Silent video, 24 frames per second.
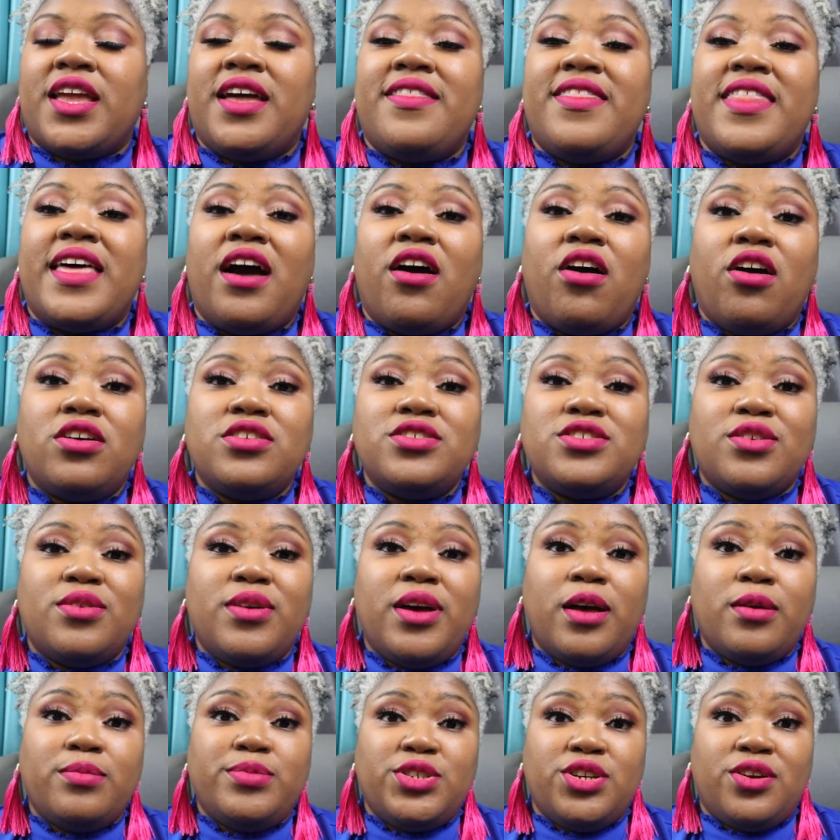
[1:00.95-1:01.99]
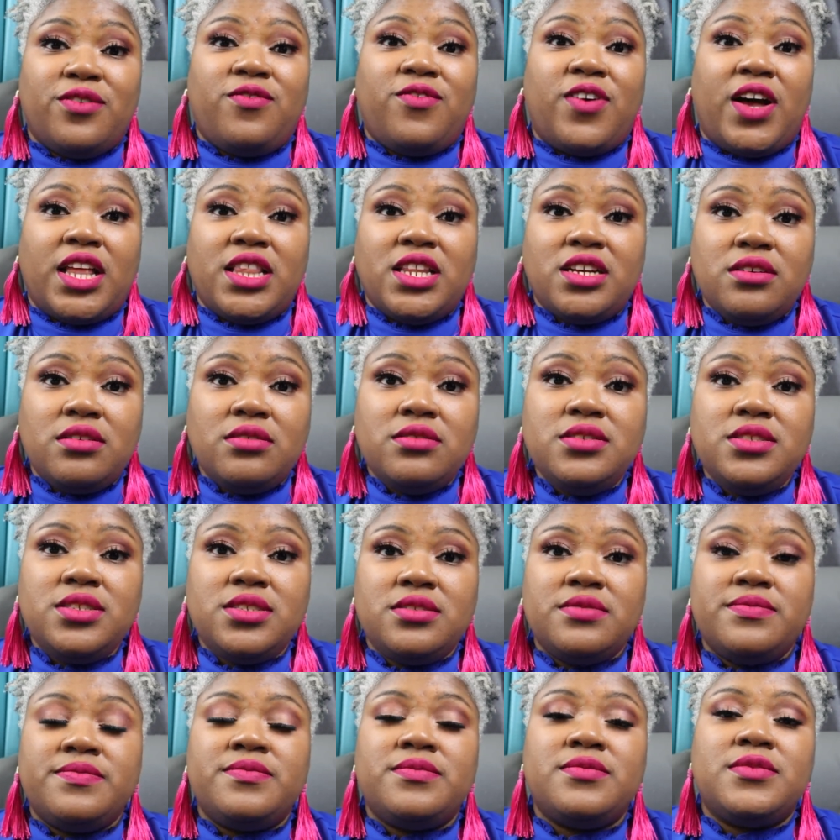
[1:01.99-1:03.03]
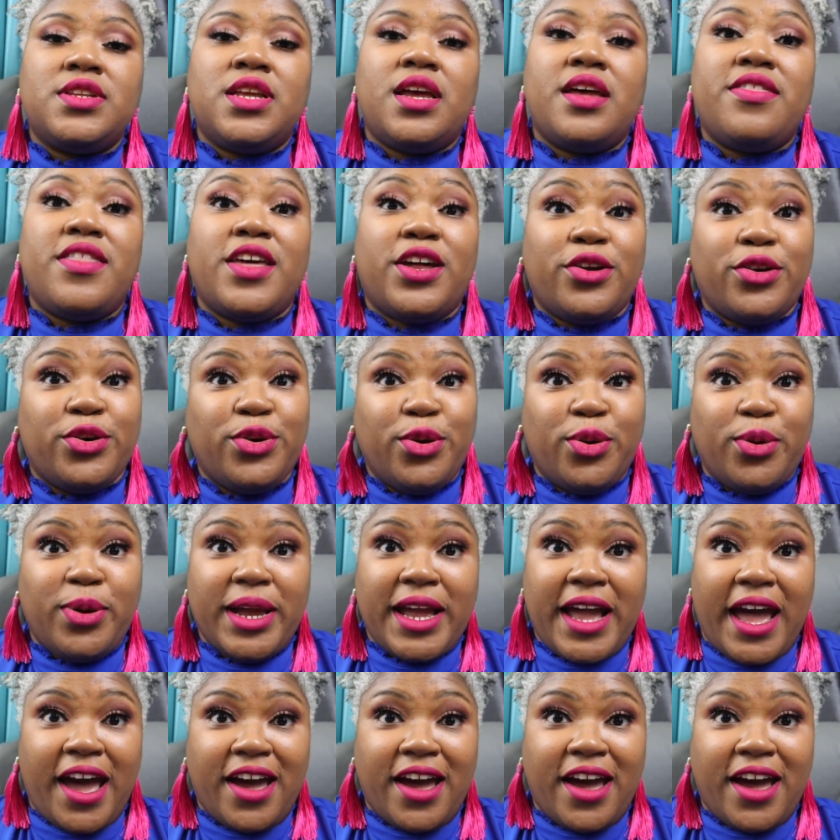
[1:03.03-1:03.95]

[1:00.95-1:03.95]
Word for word: That also helps your follicles that are growing